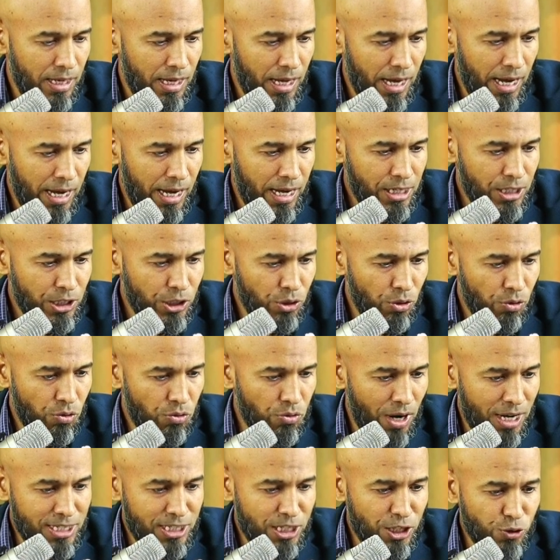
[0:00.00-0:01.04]
and your
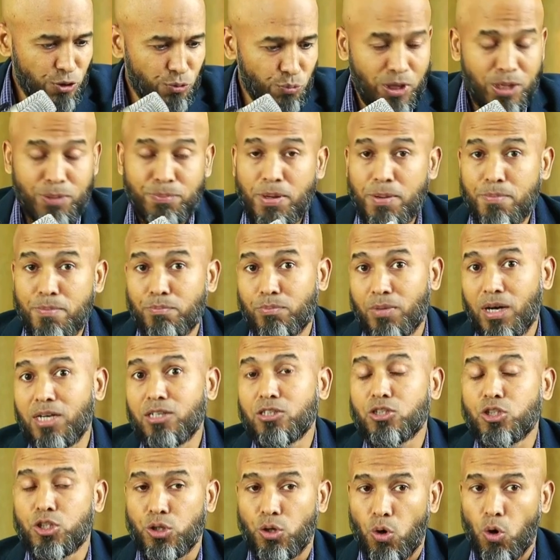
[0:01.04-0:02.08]
writing will be
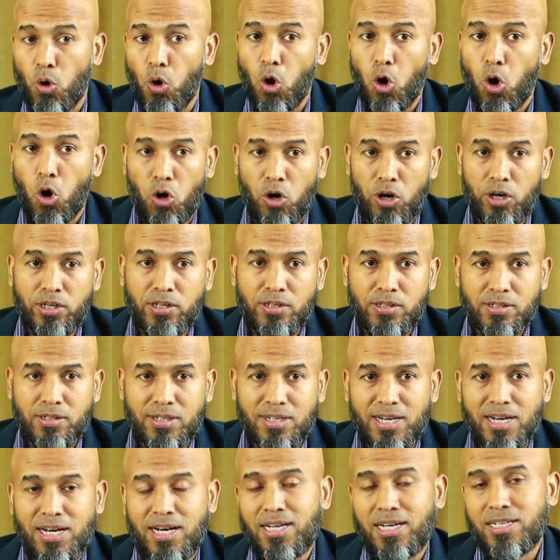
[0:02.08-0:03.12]
marked on
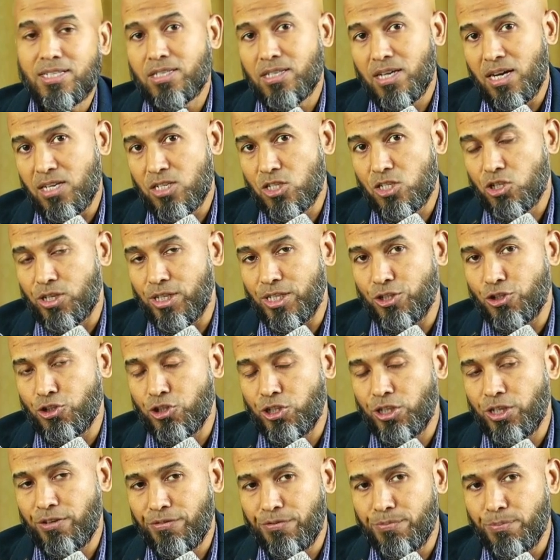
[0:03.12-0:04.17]
task
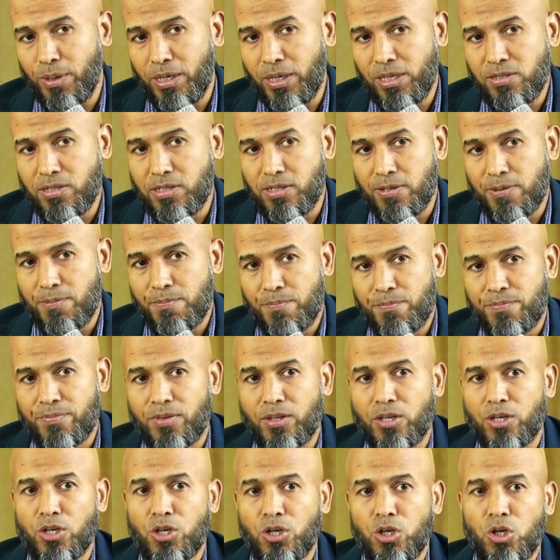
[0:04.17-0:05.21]
achievement,
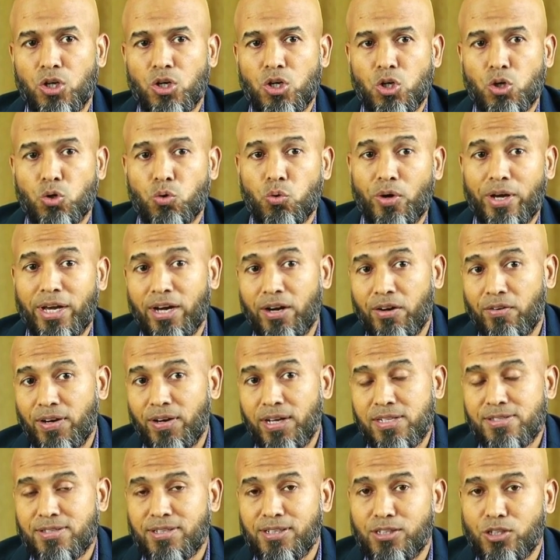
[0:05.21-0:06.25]

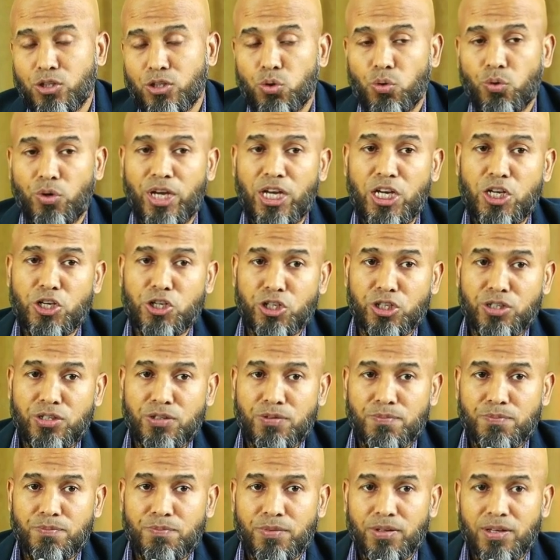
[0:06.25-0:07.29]
coherence and cohesion,
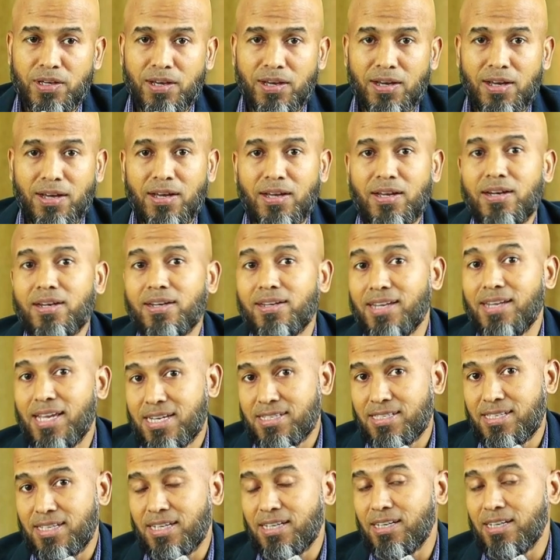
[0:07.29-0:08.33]

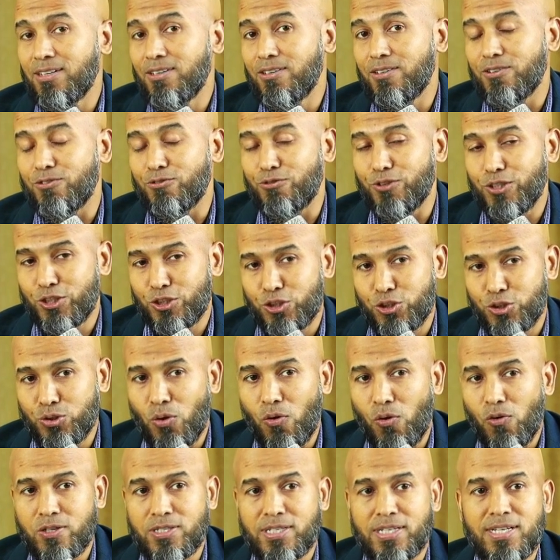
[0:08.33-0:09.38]
lexical
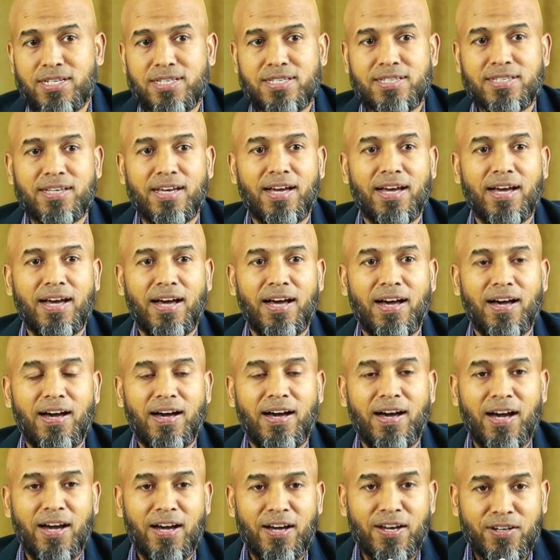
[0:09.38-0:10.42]
resources,
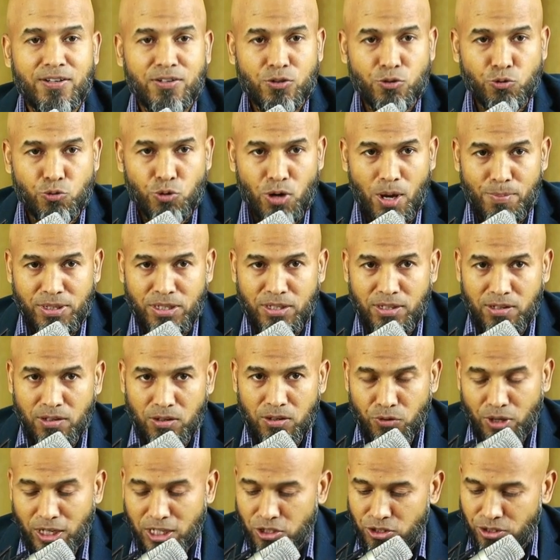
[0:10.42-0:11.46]
and grammatical
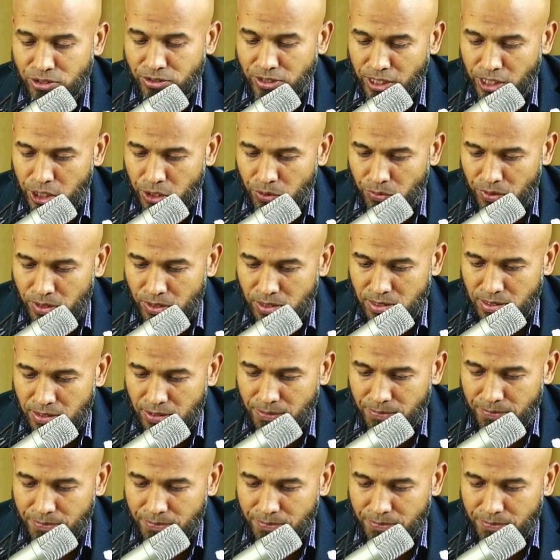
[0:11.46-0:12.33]
range and accuracy.